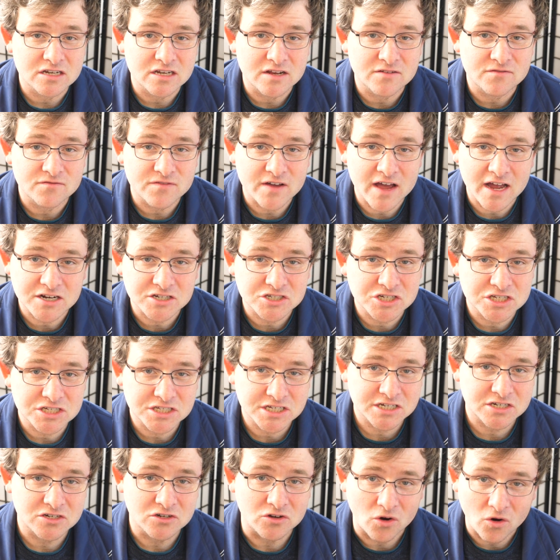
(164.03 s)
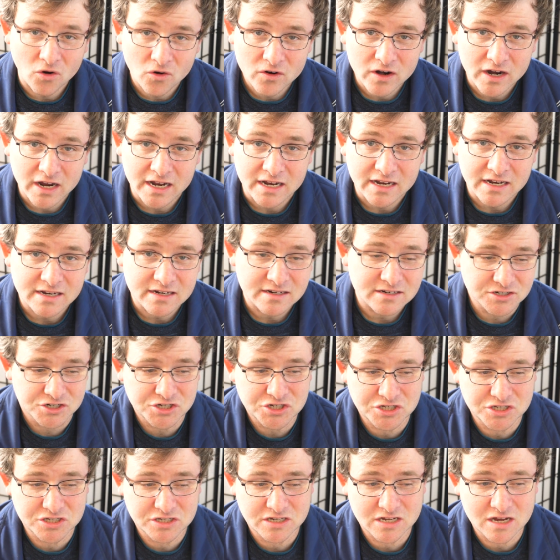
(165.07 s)
In fact, just ignore it.
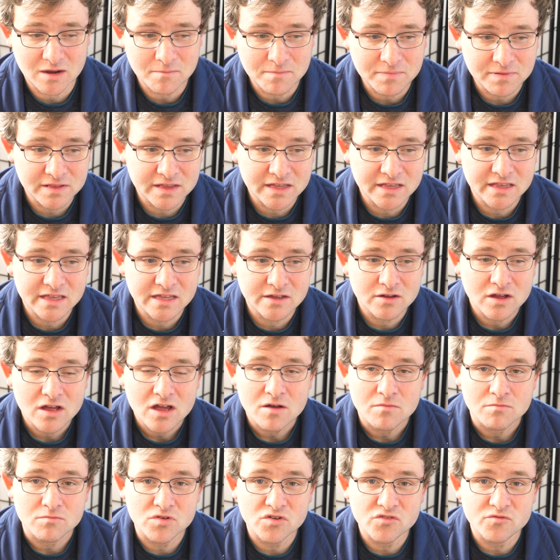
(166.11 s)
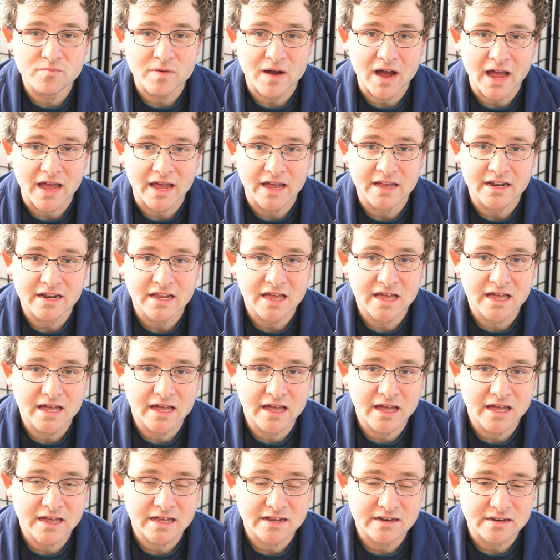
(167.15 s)
Just completely move by it
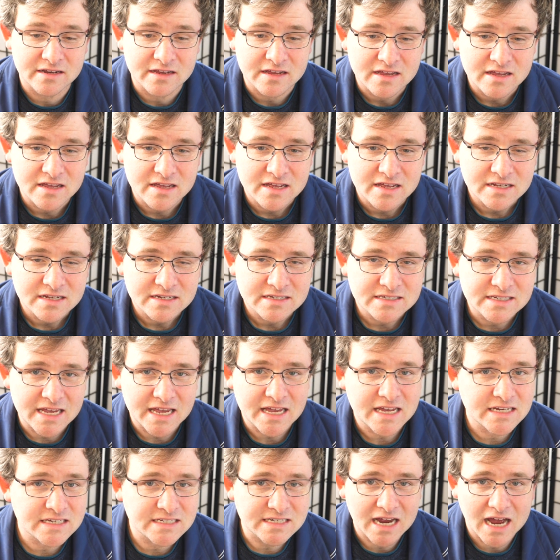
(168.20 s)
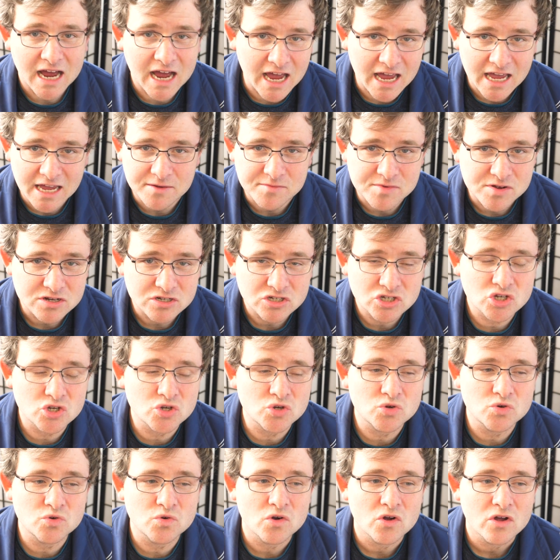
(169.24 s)
and take time
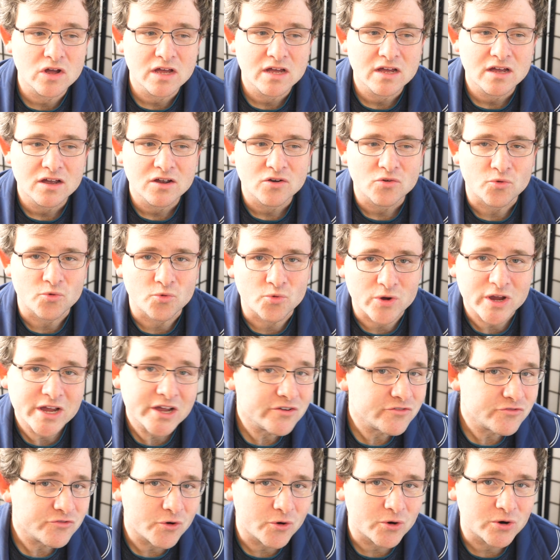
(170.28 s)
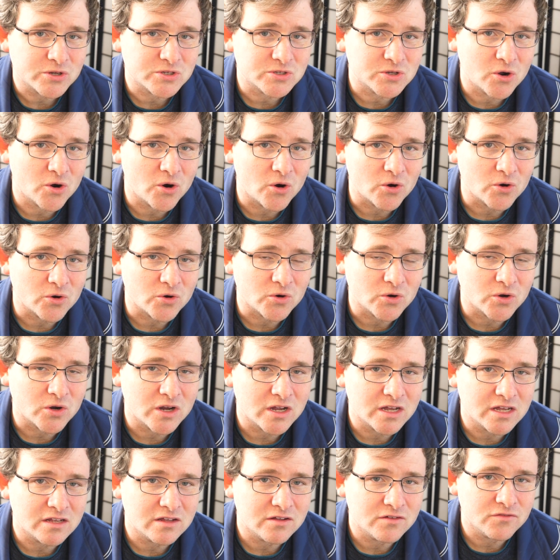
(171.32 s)
to reinforce or
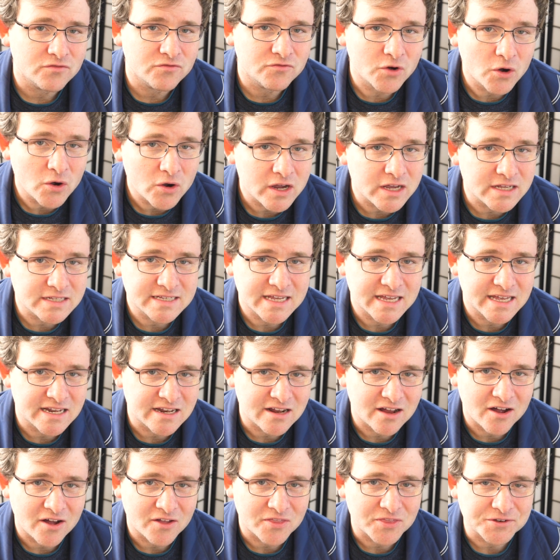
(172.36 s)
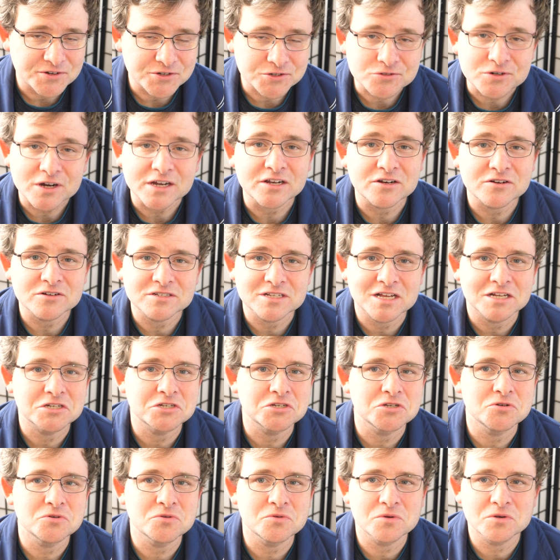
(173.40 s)
focus in on the trainers
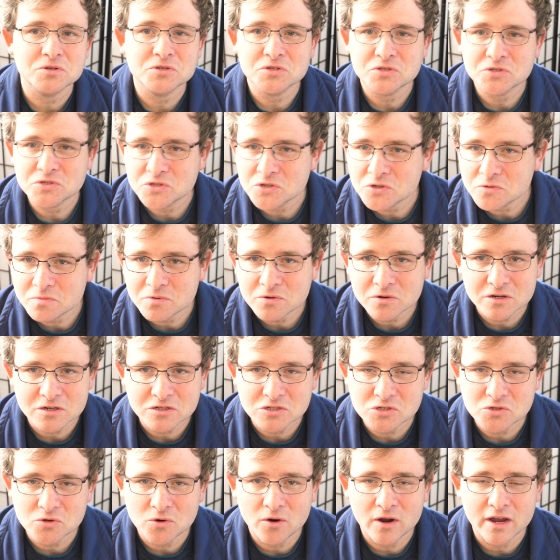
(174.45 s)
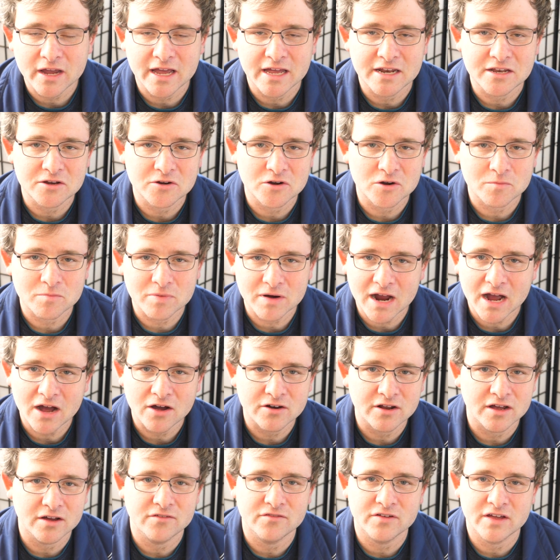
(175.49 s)
that you super enjoy and you're
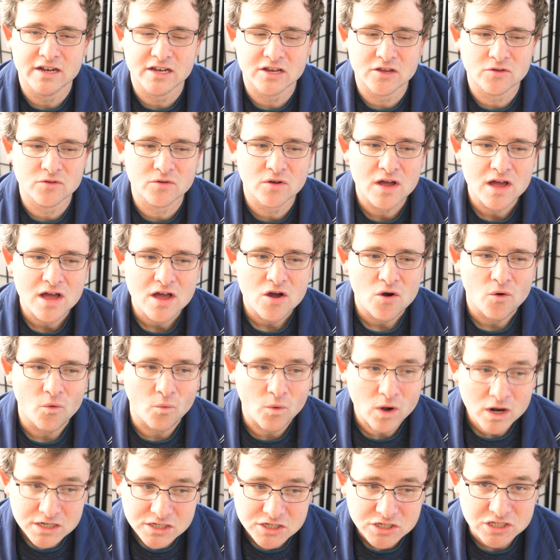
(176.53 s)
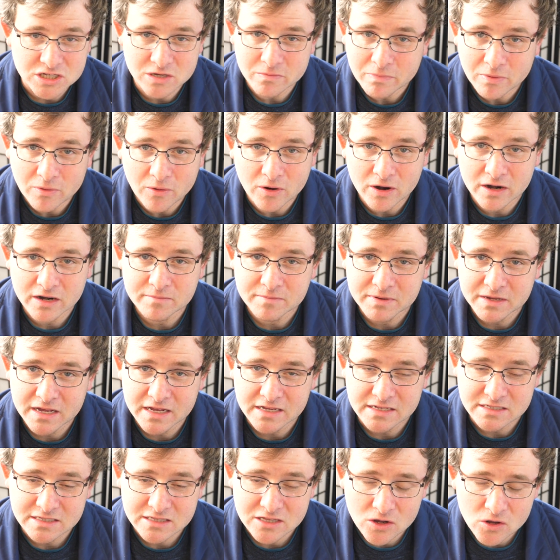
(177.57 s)
proud of and you want to support,
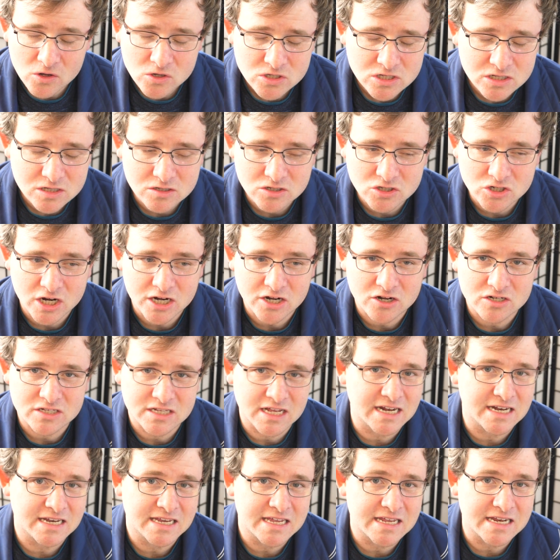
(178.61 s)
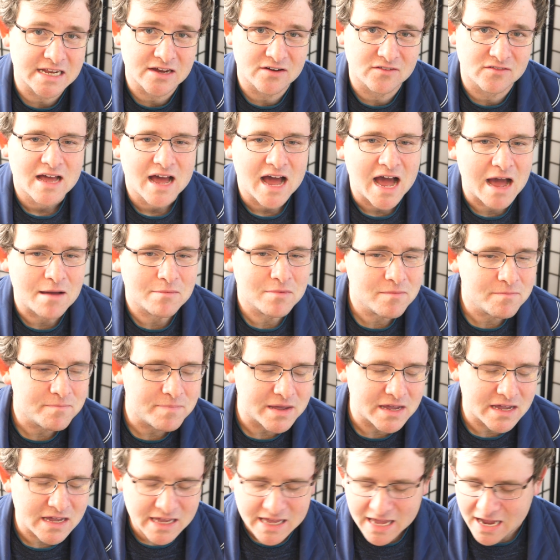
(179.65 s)
because those are the trainers that need it. I'm a
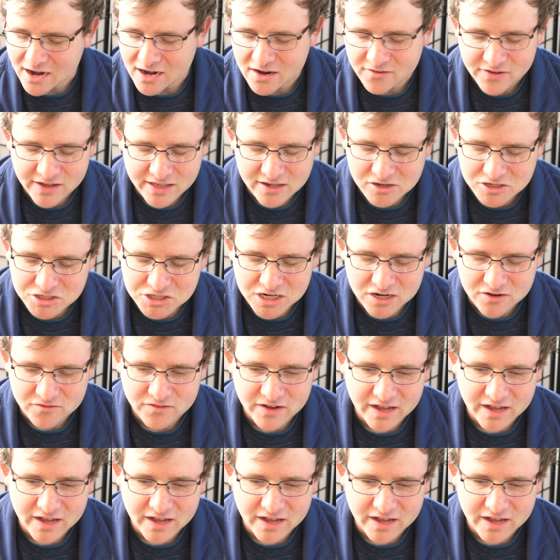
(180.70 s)
big Gary Vaynerchuk